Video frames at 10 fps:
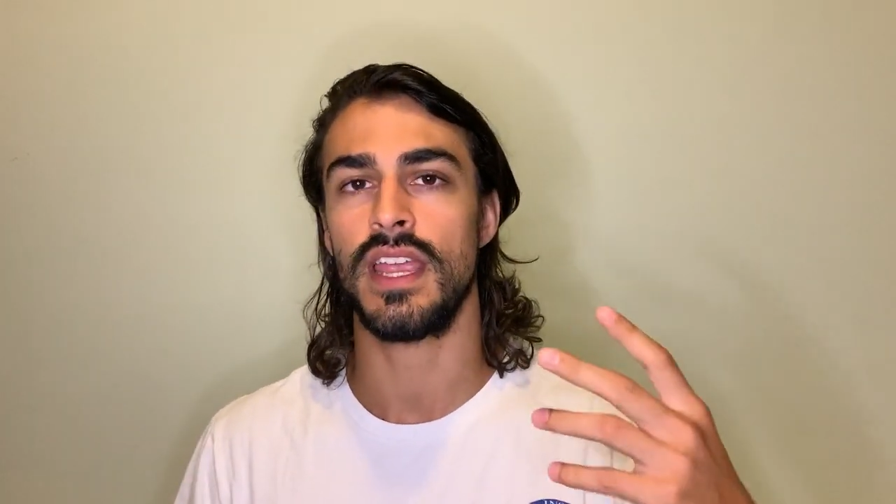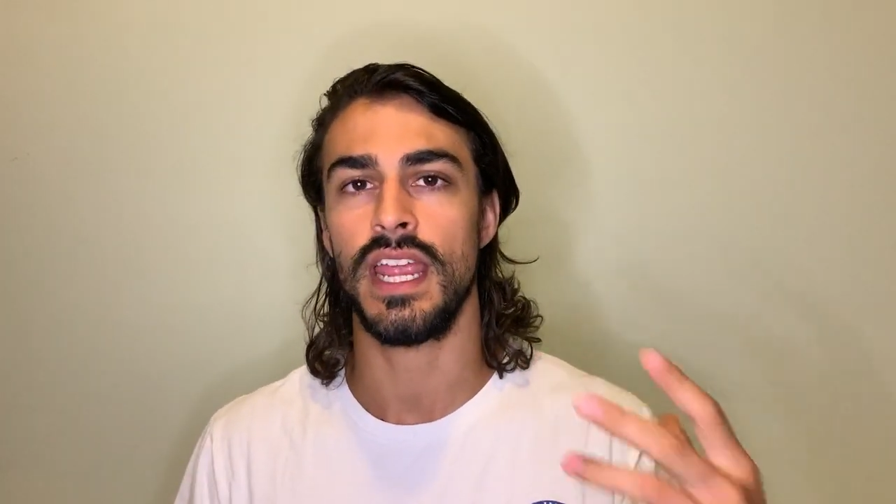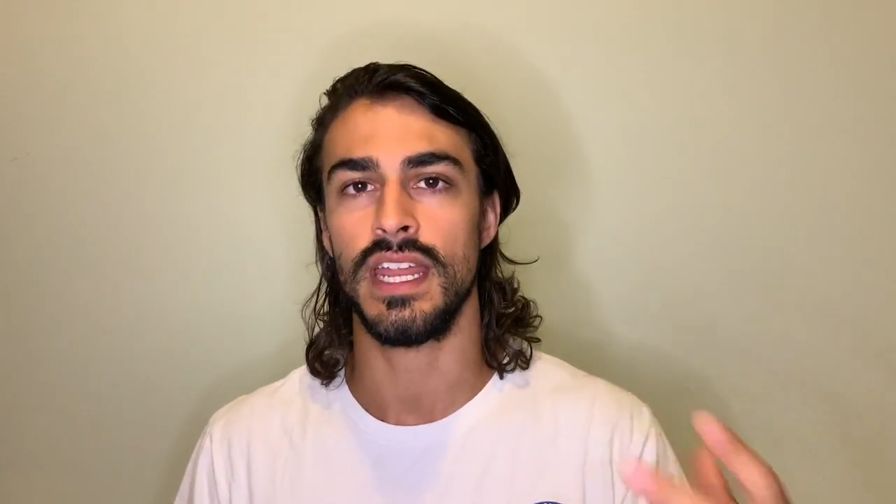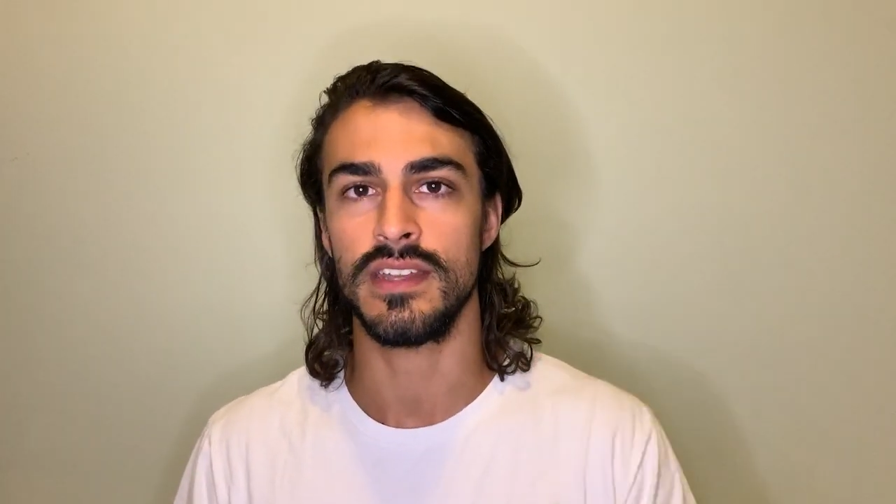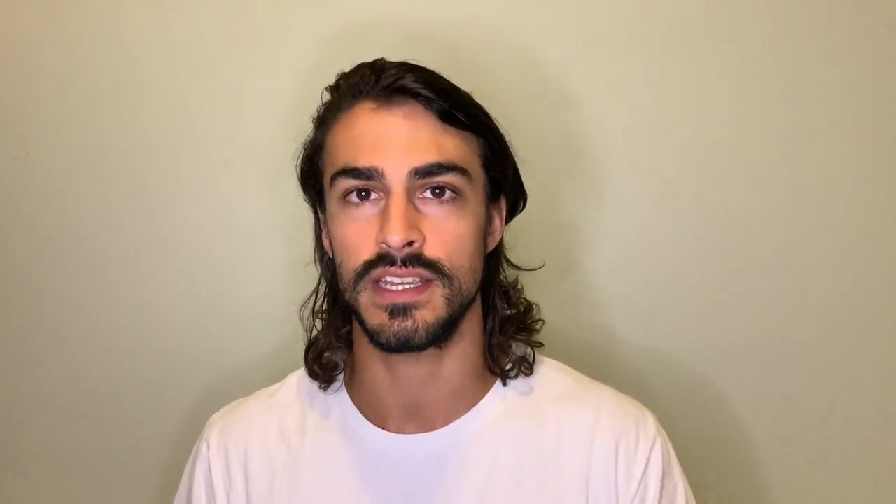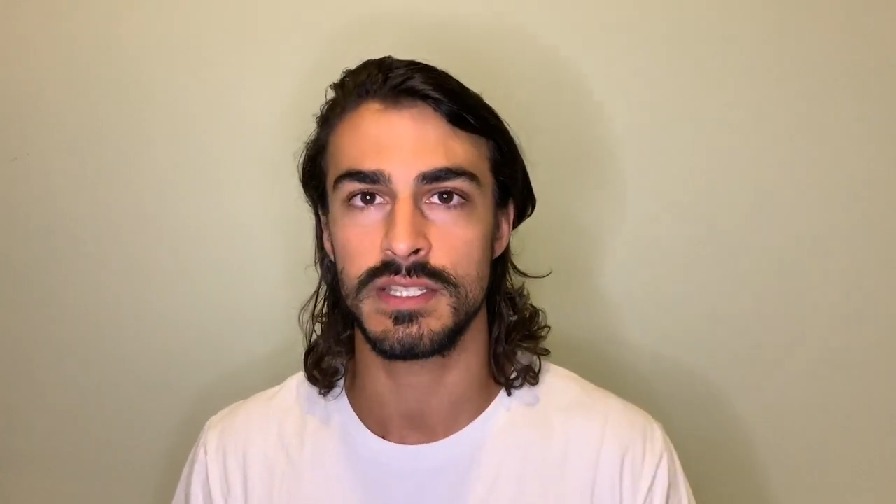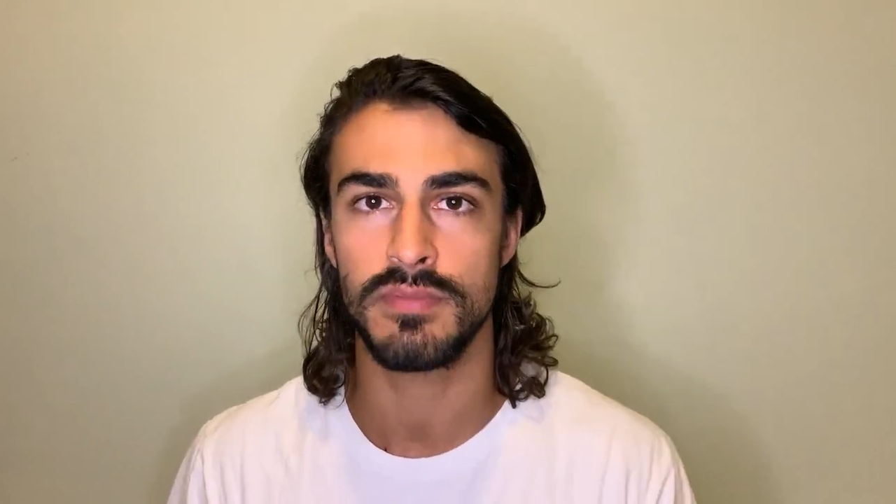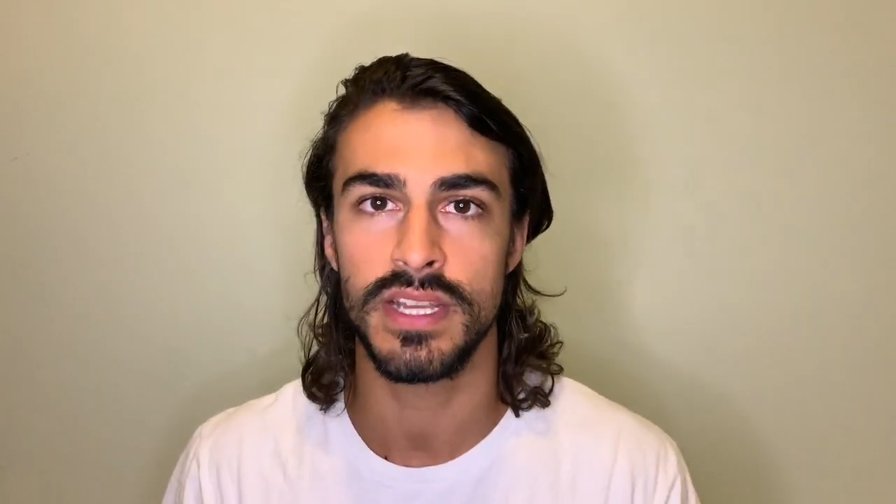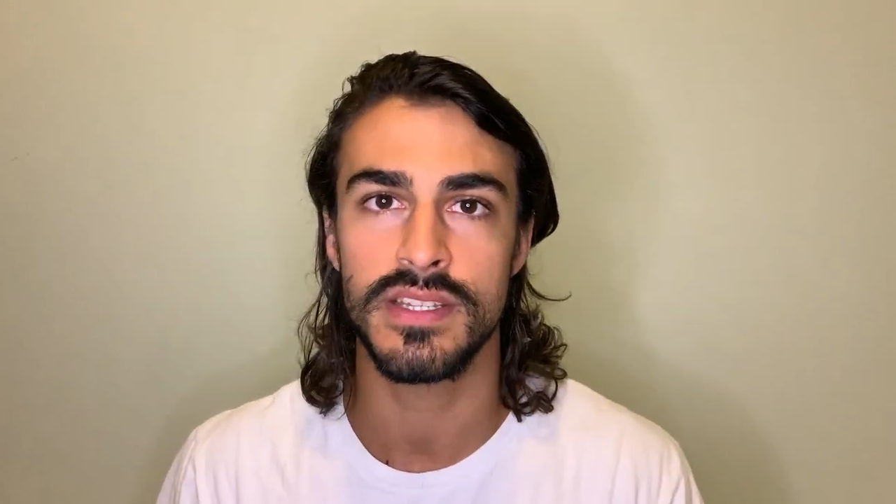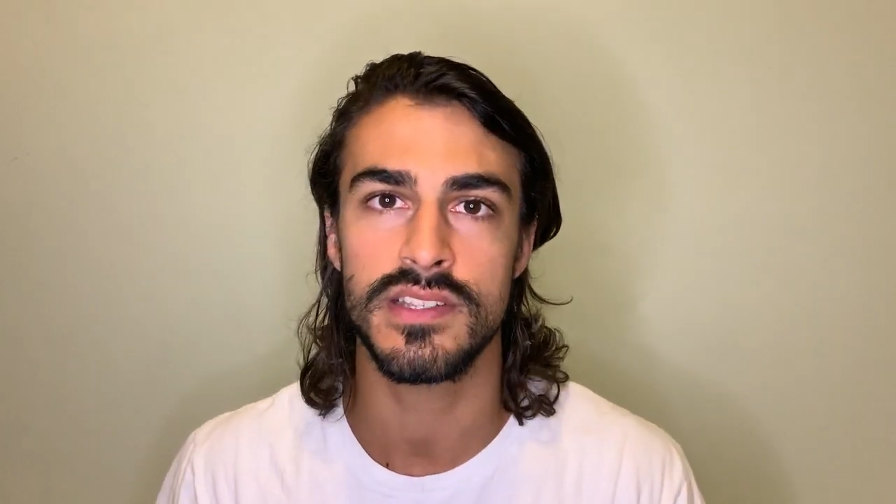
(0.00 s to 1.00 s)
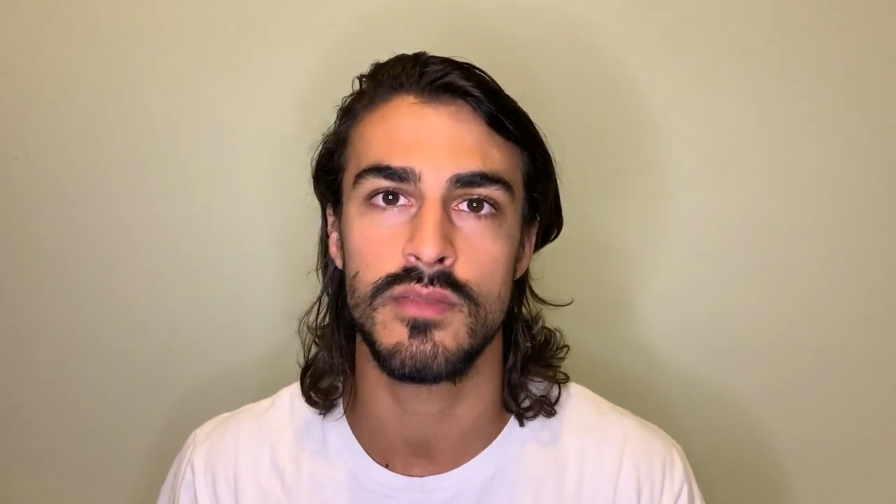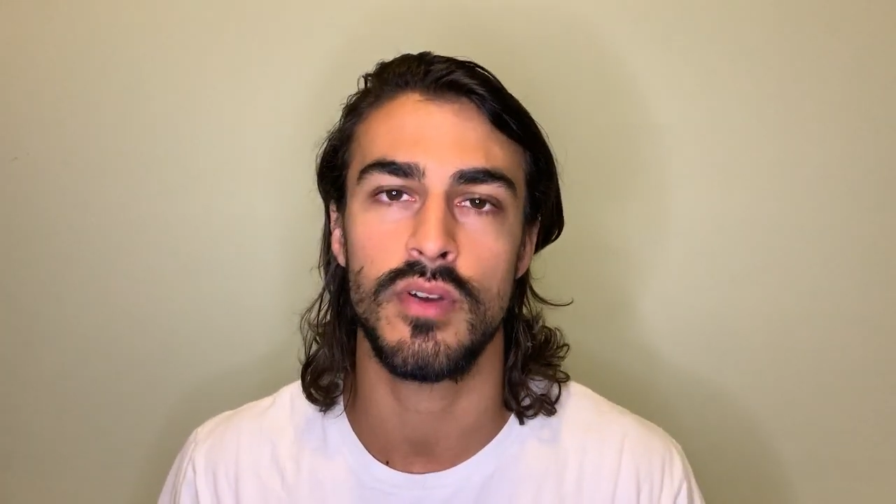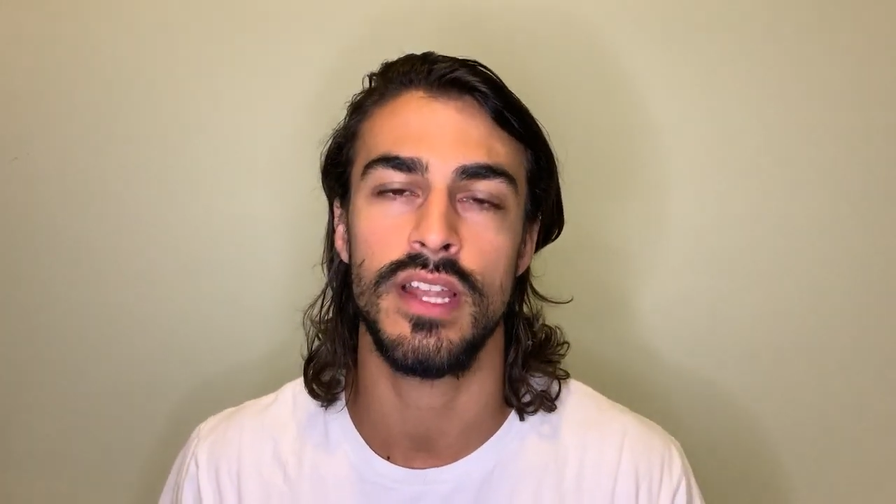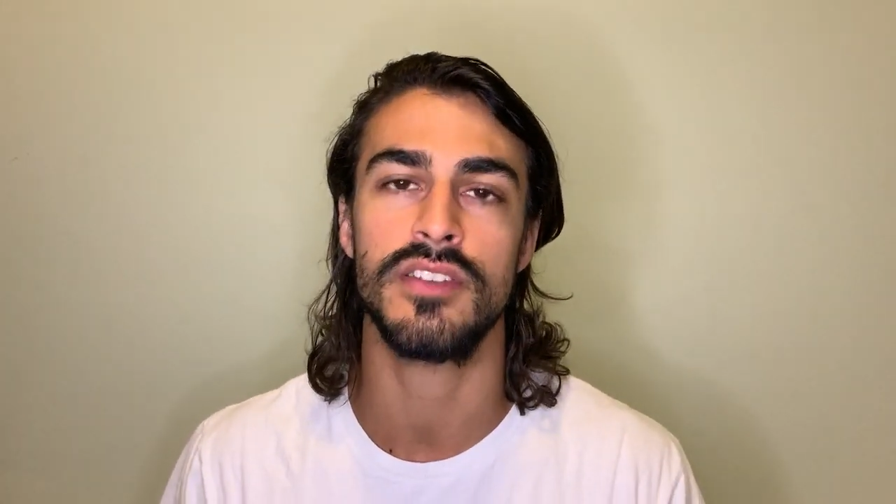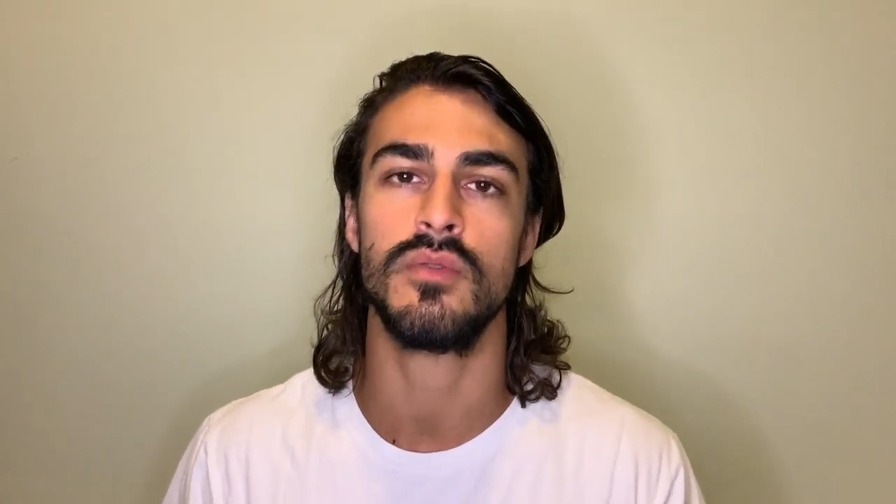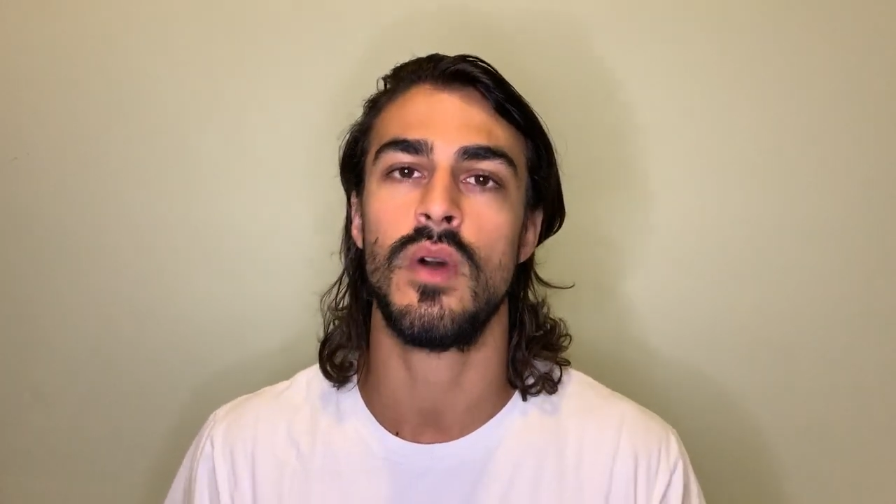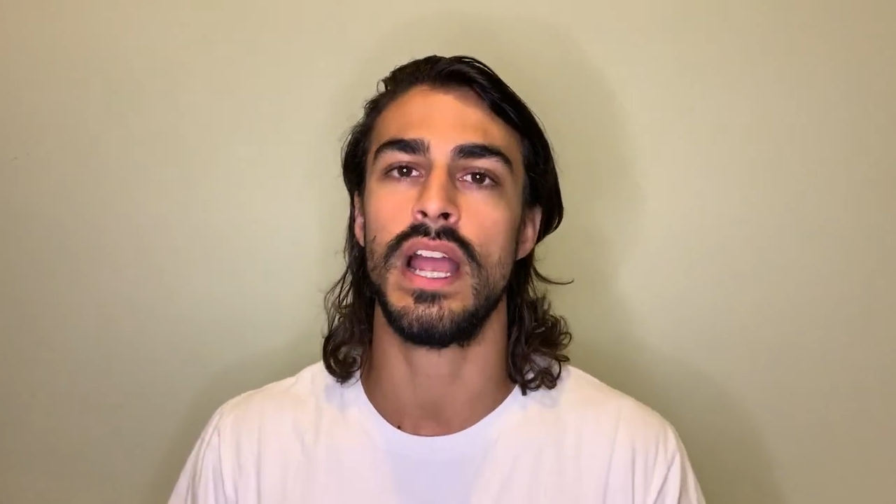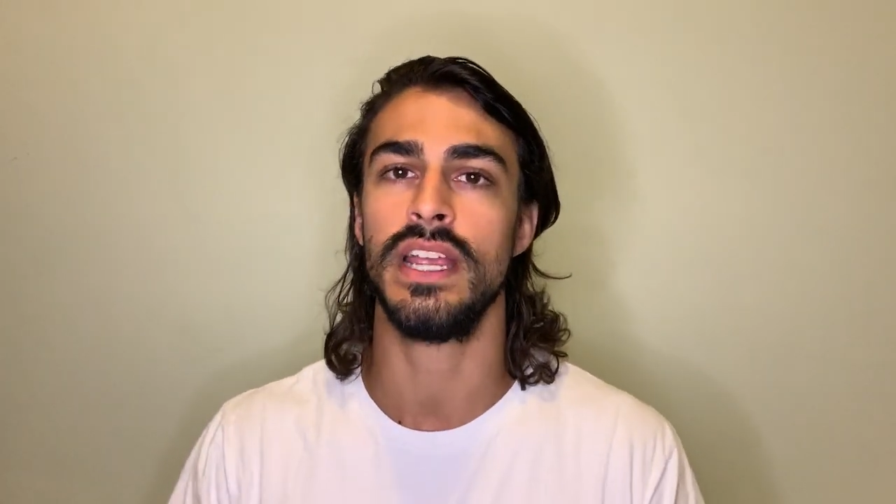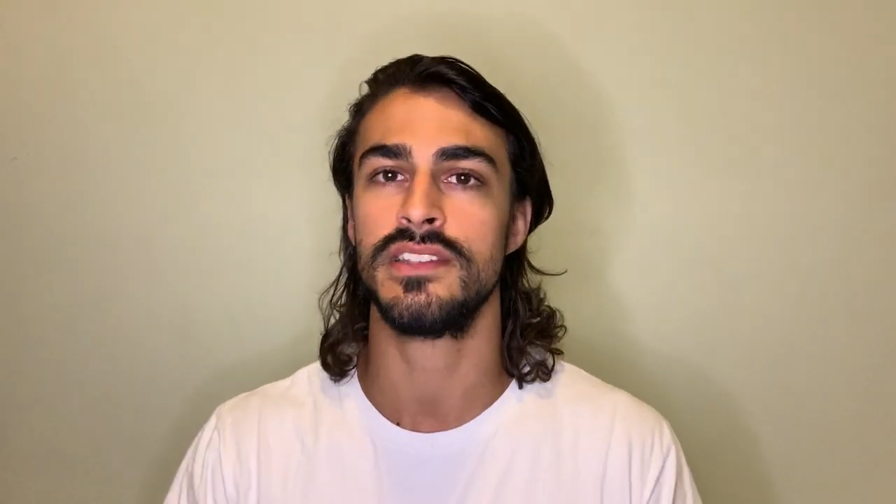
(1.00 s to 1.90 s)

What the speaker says: and explain to someone else why